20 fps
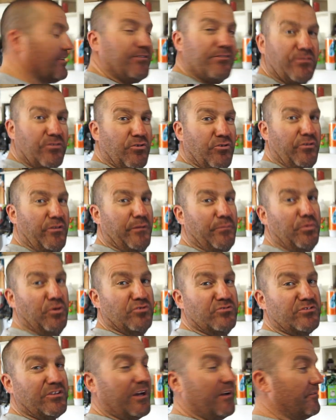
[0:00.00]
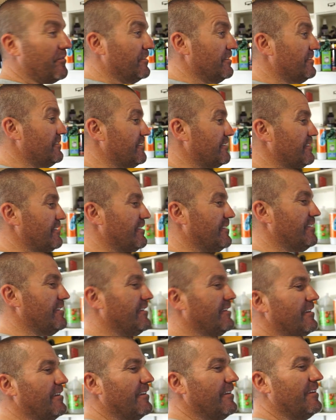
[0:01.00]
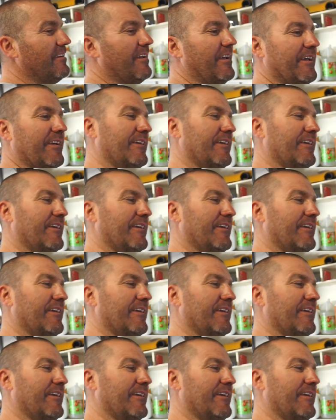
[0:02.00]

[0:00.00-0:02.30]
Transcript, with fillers: go to the post office, and